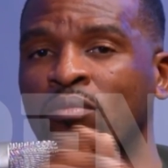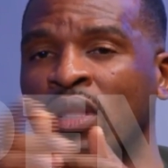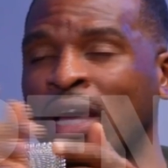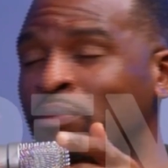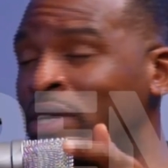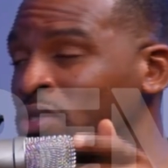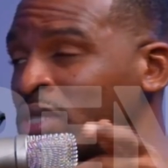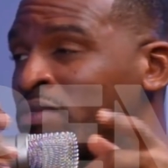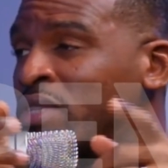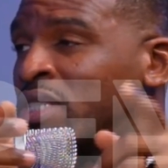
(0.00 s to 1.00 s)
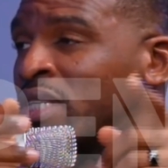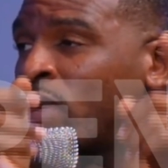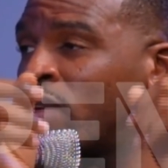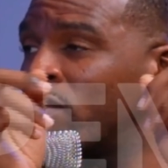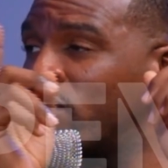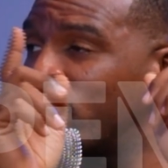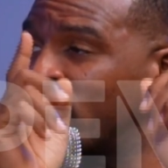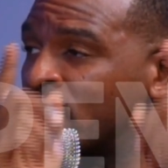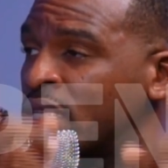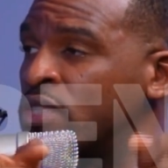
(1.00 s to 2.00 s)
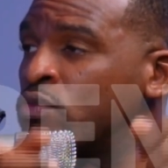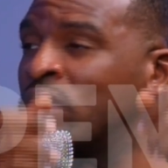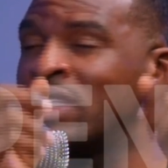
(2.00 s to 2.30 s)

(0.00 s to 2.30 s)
But like Pastor David said, one of the first things we